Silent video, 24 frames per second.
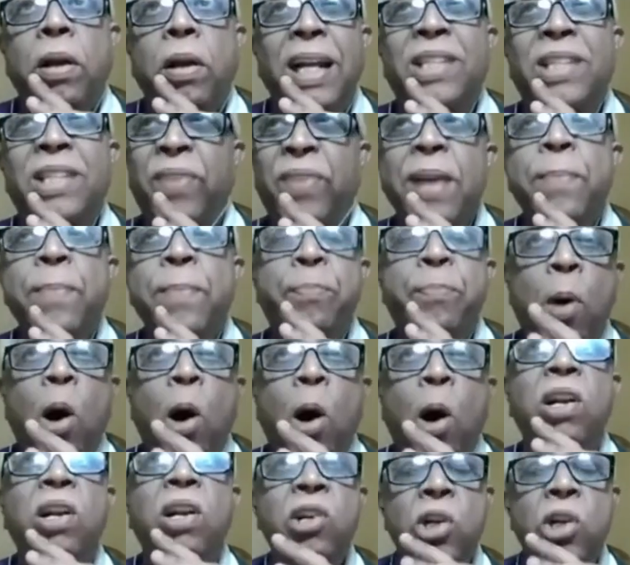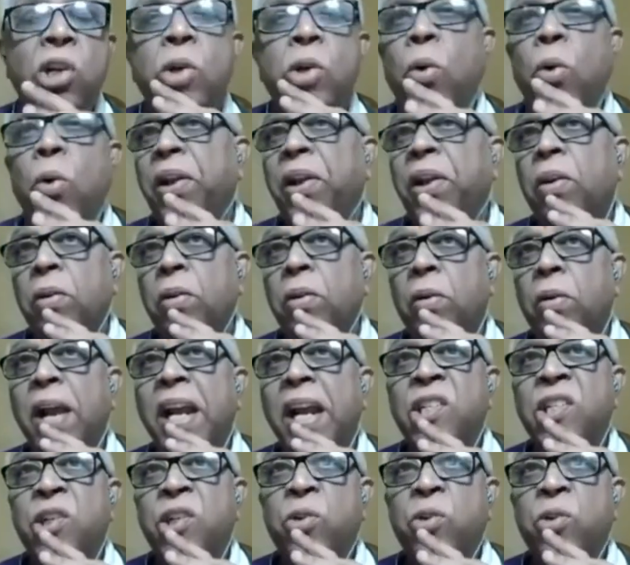it's very important to know here,
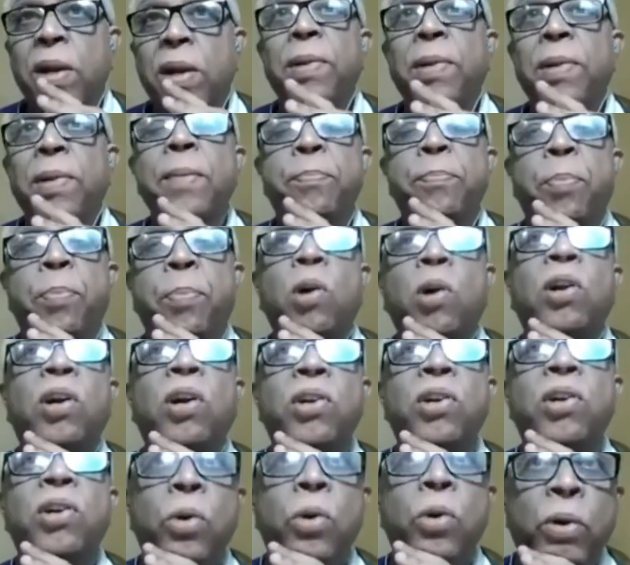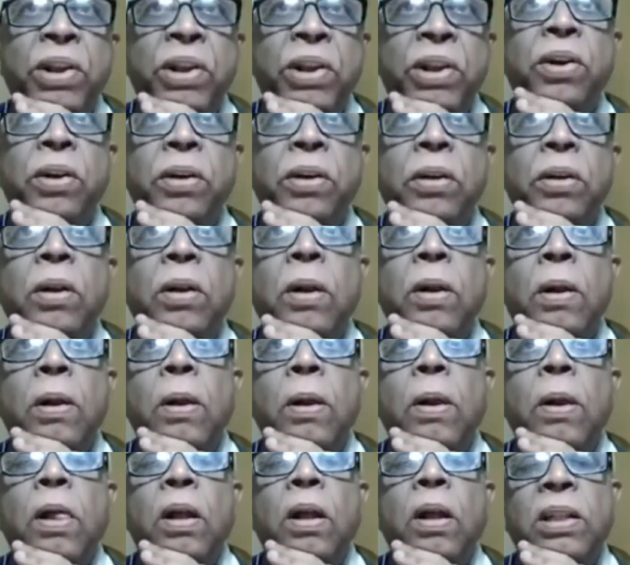extremely important to know here,
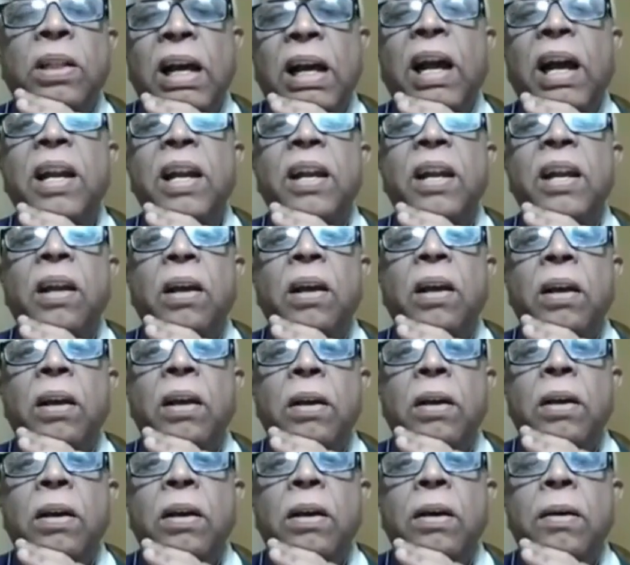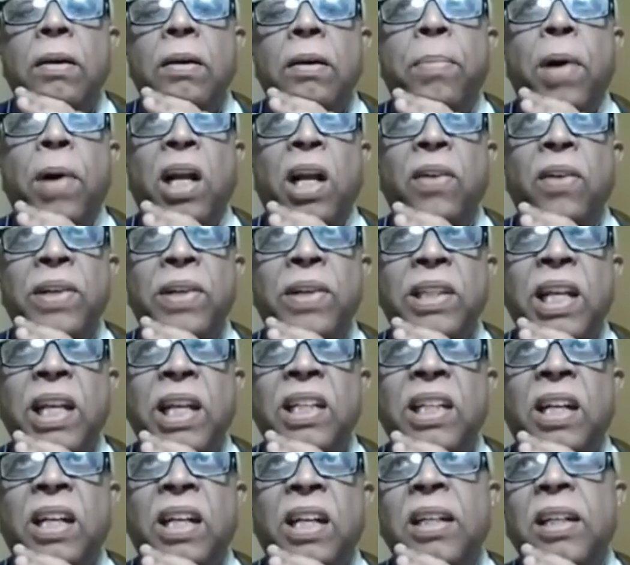that Bhagavad
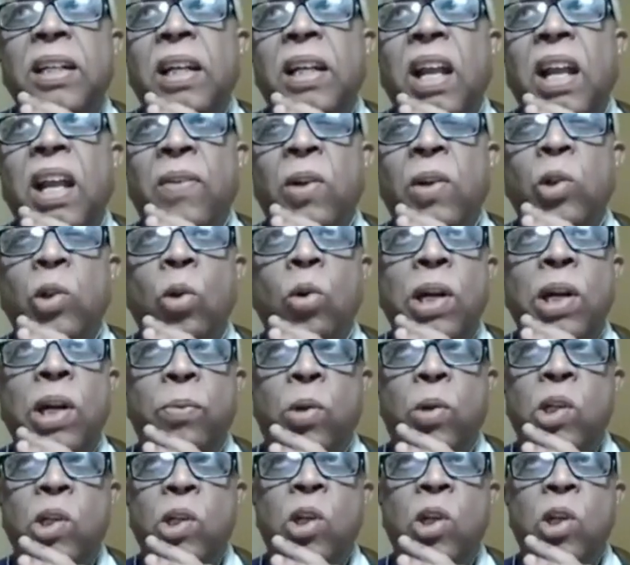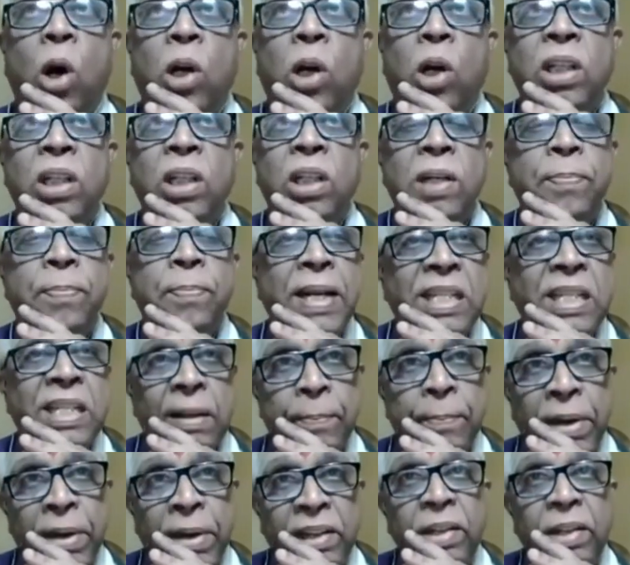Gita, even though it was authored by
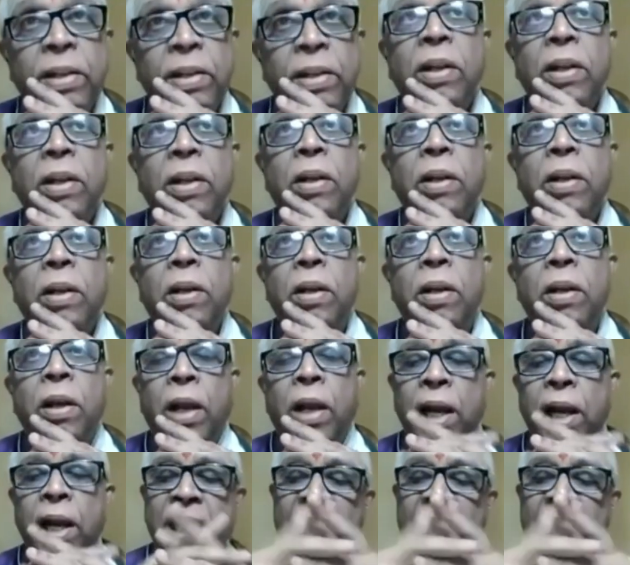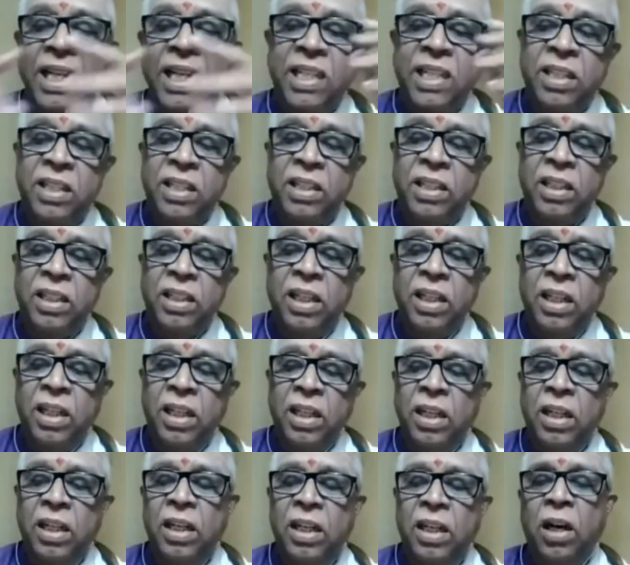somebody, it has
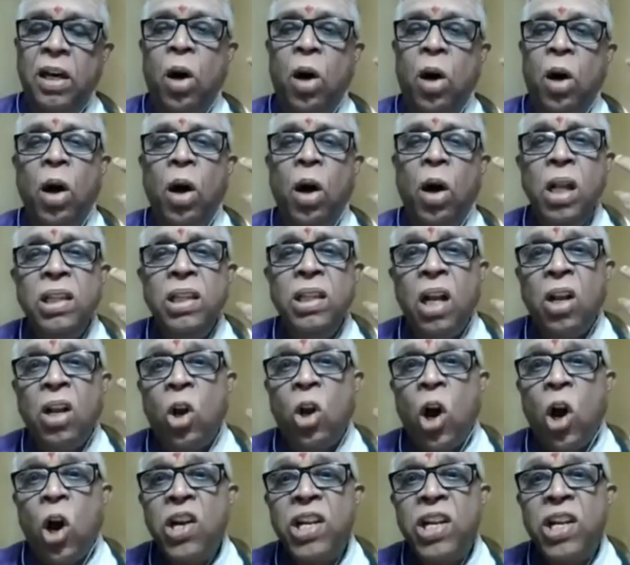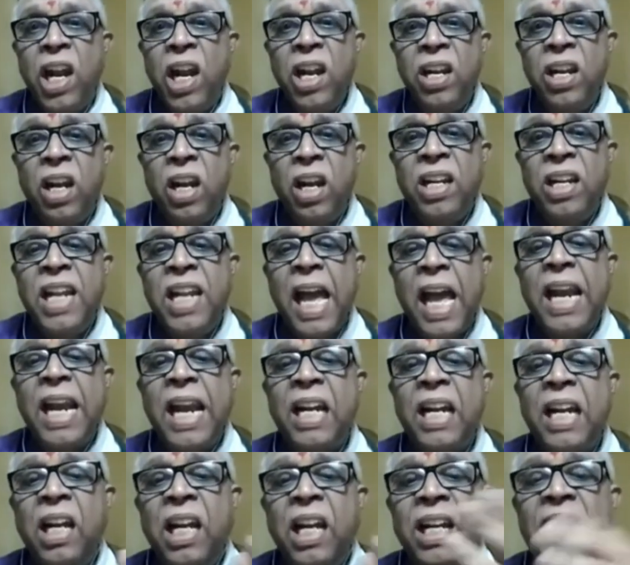all the content
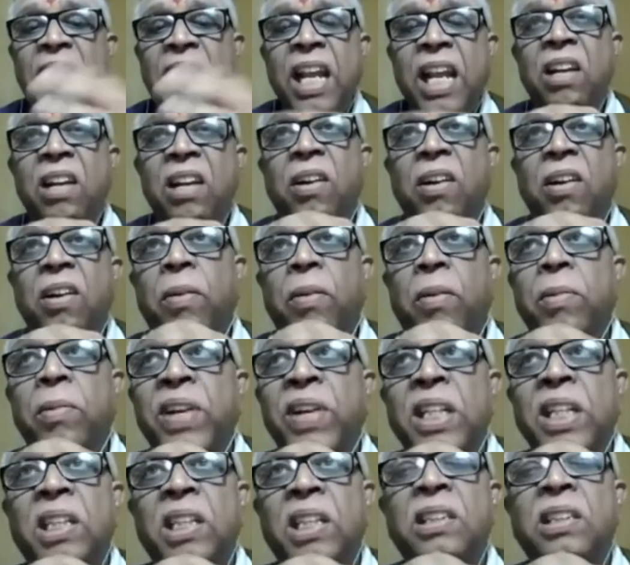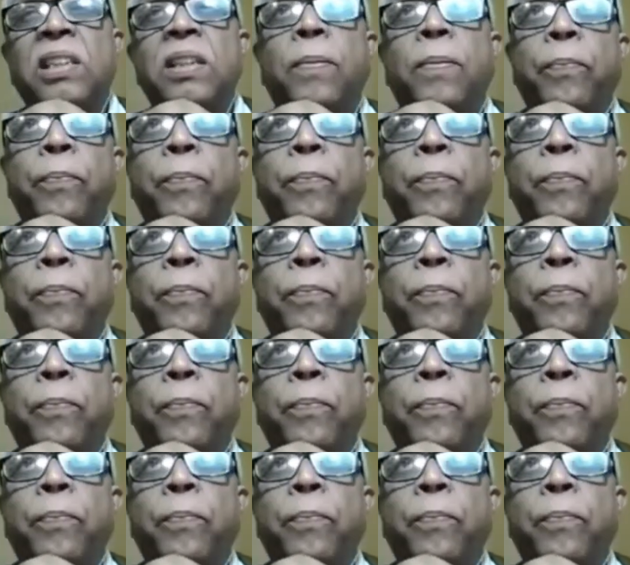directly taken from the Vedas,